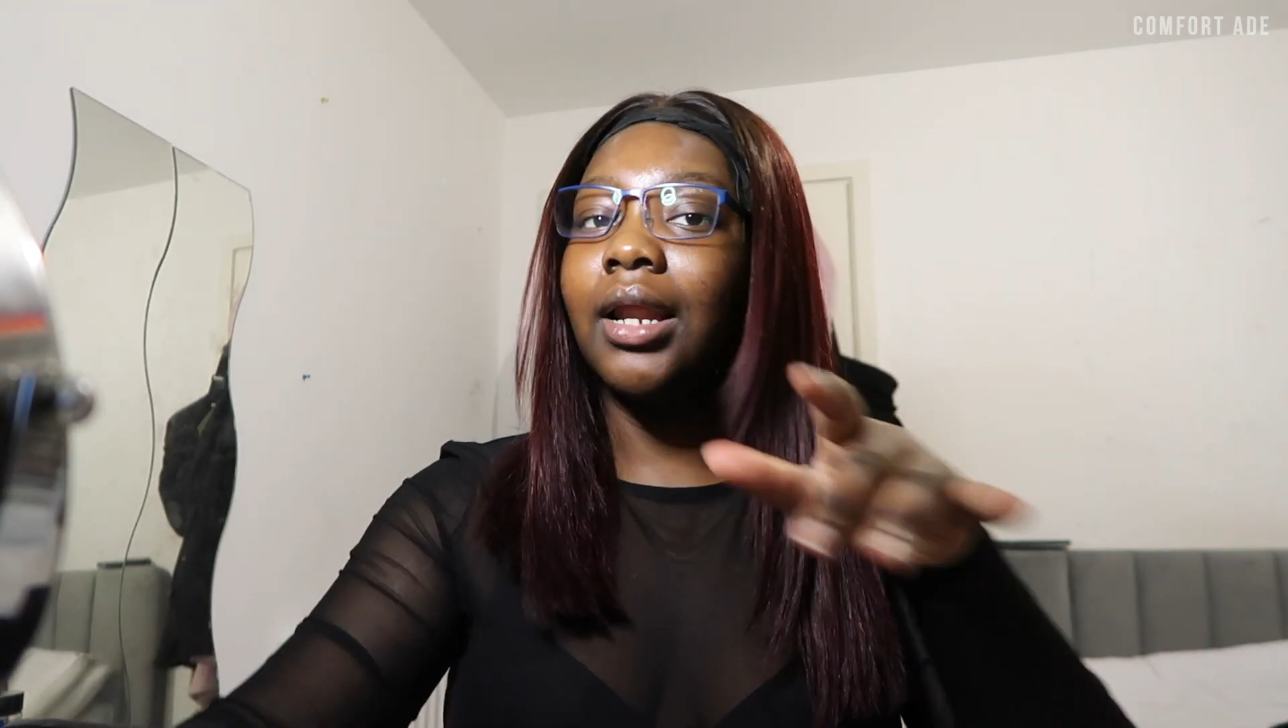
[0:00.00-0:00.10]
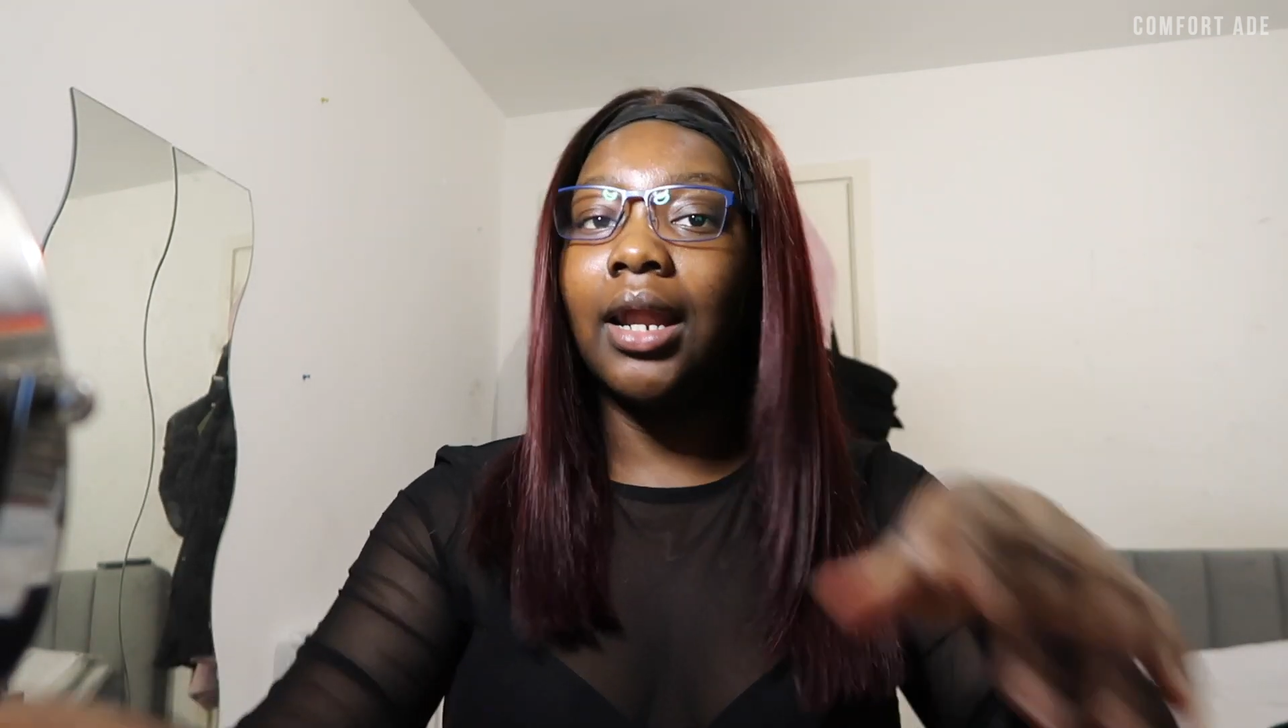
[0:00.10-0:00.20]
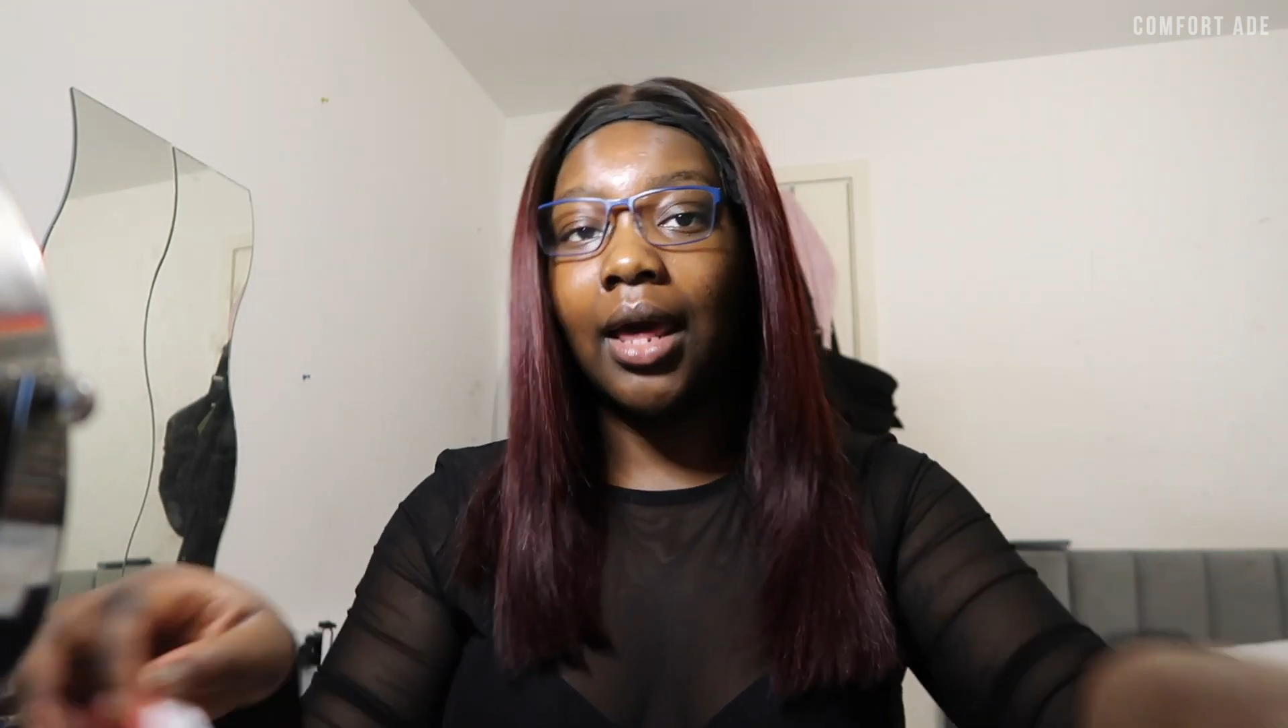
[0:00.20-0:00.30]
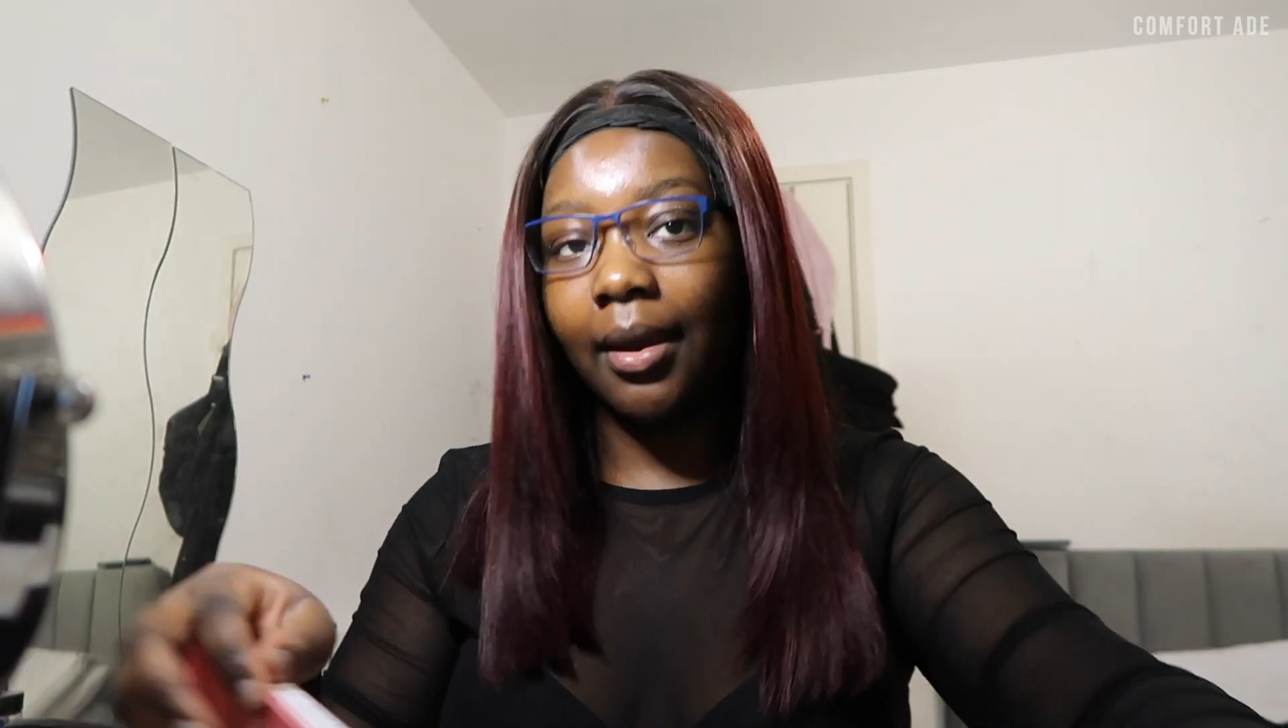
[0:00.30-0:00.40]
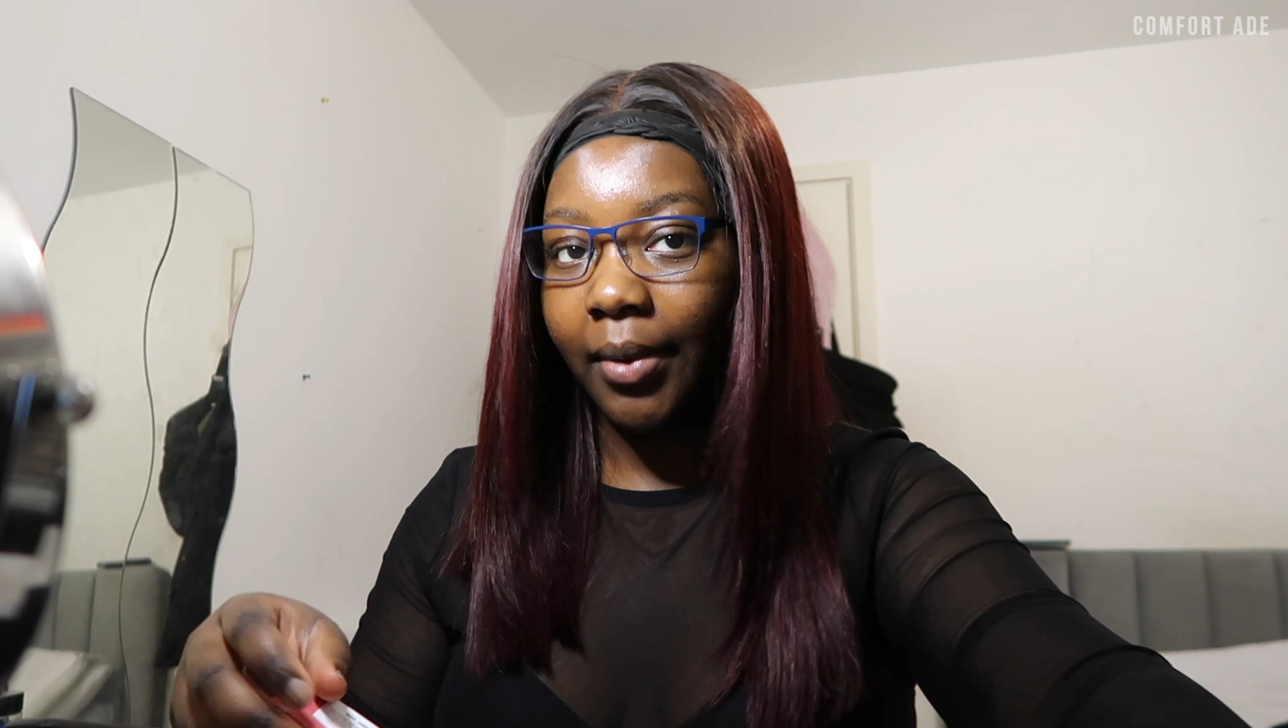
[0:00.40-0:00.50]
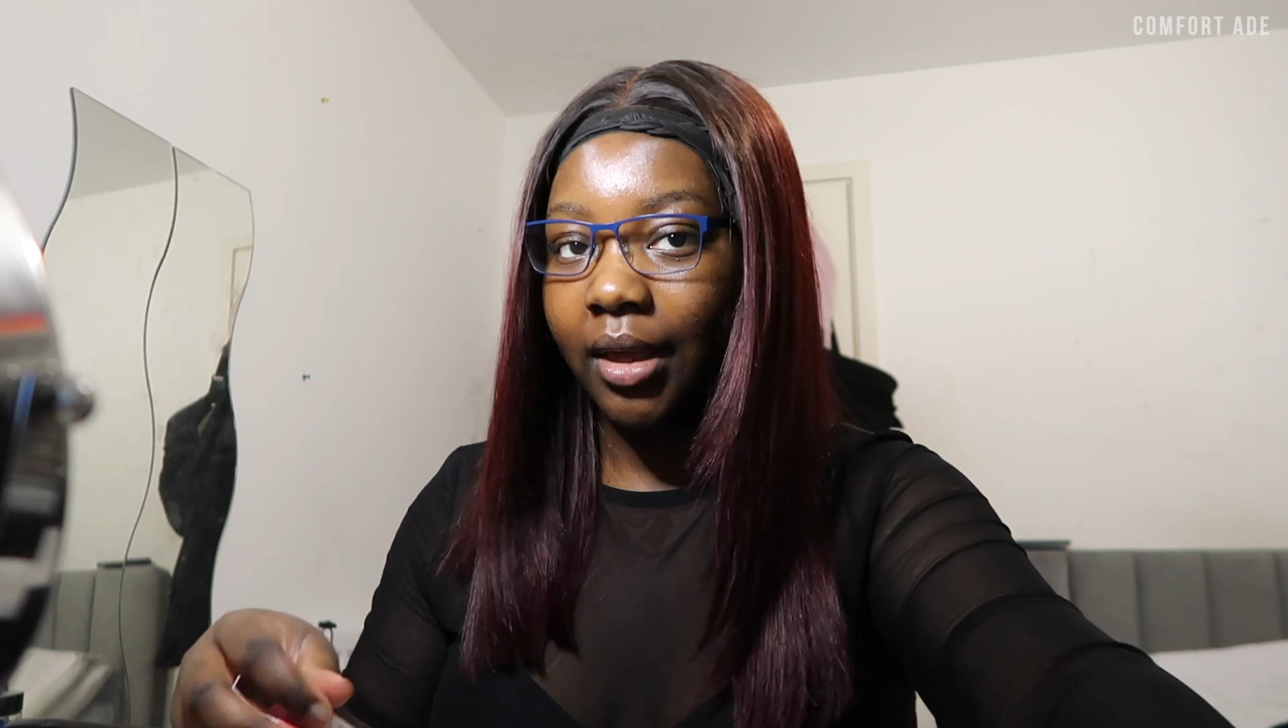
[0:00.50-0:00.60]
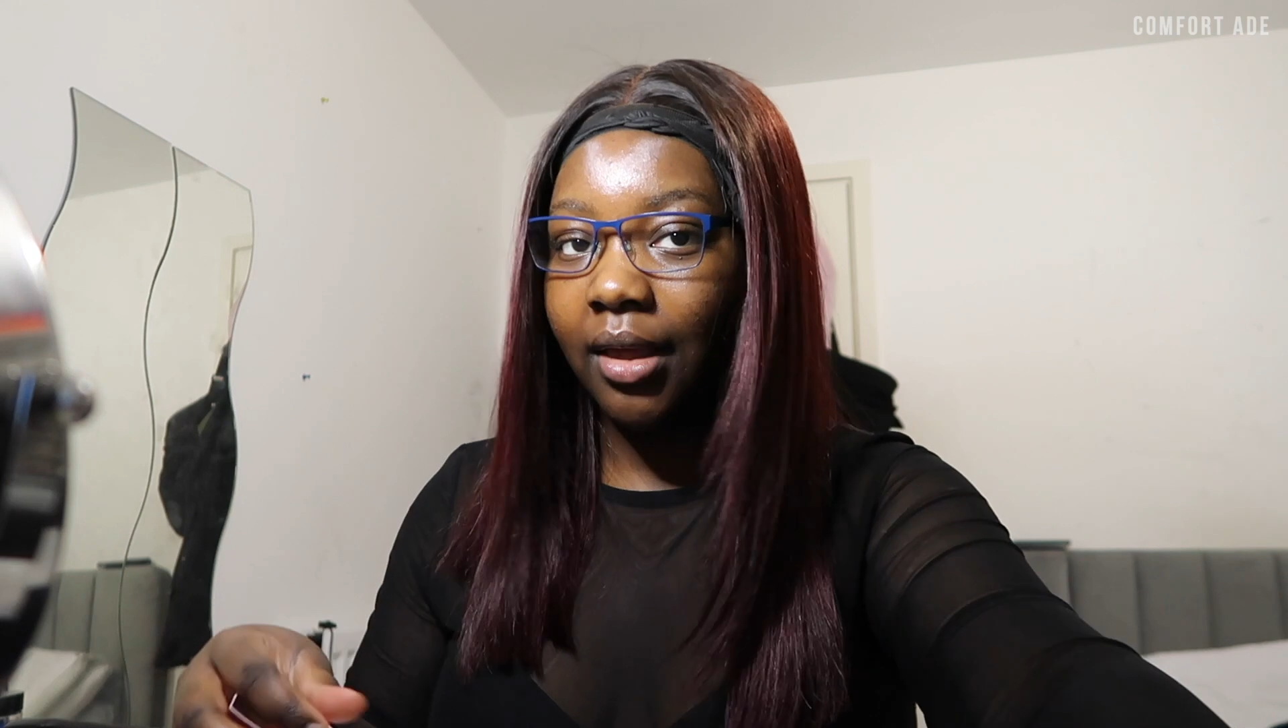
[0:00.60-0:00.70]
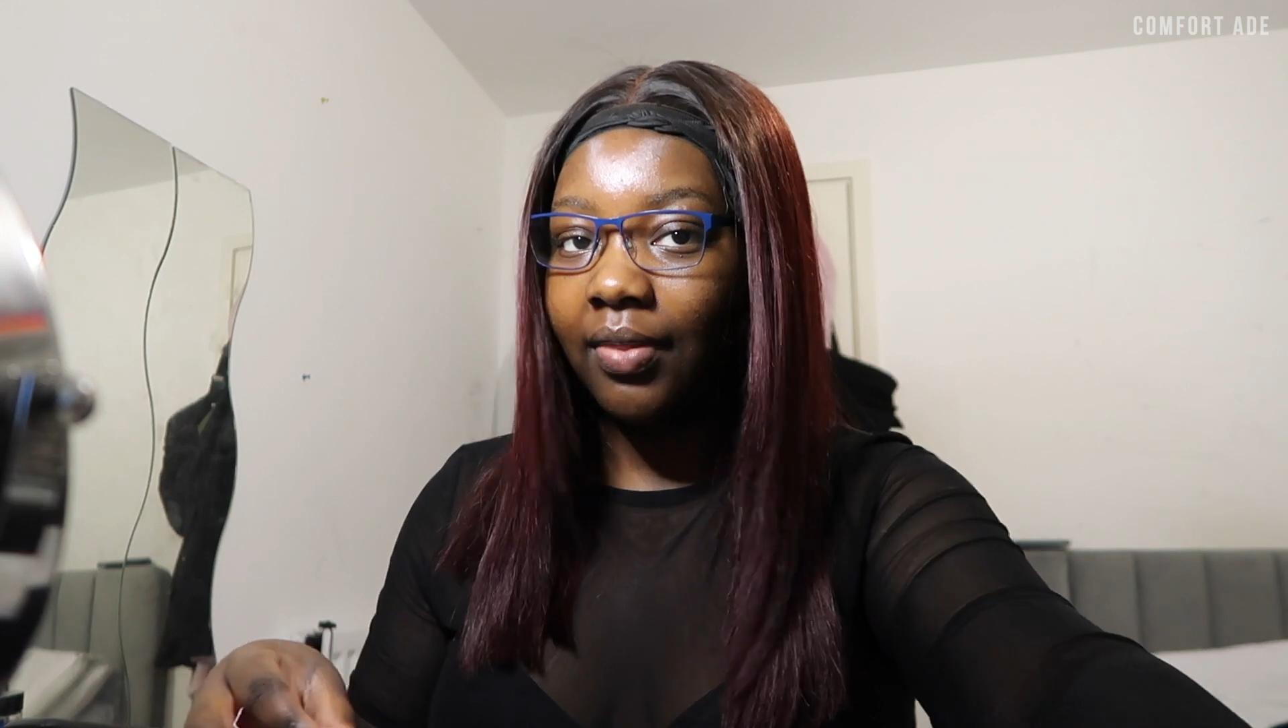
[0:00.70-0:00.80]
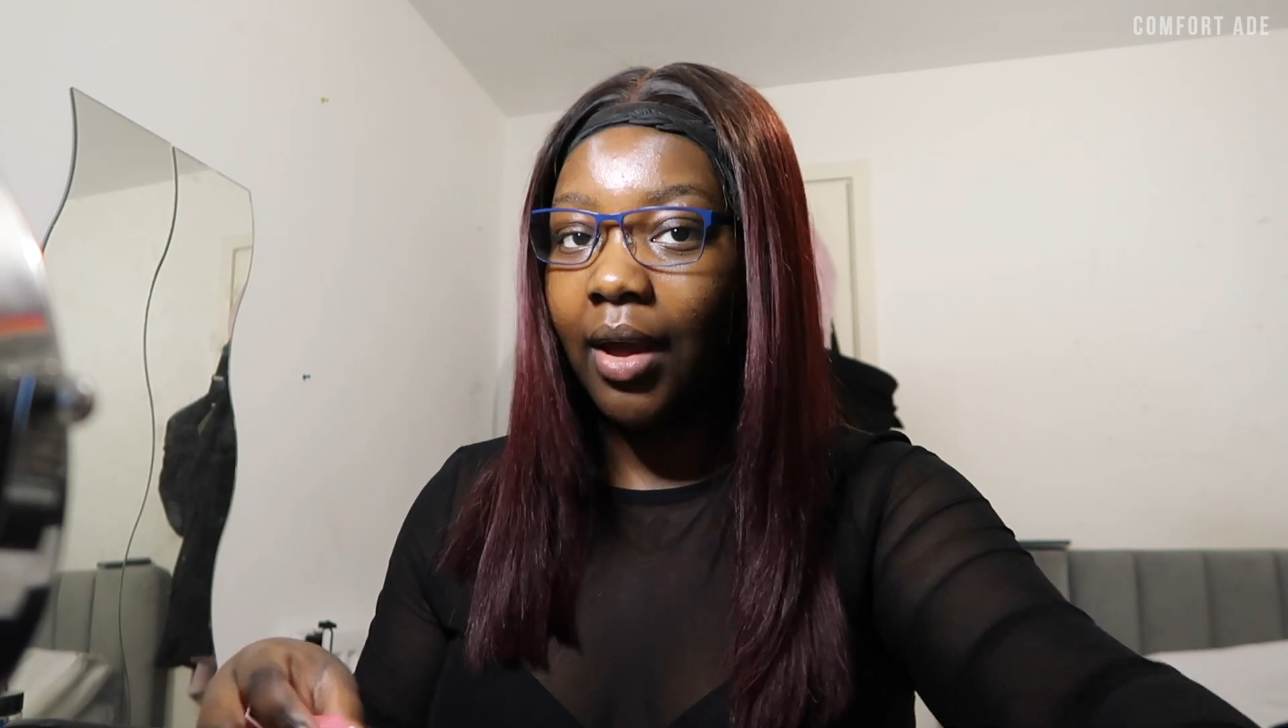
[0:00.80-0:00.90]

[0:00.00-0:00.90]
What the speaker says: climate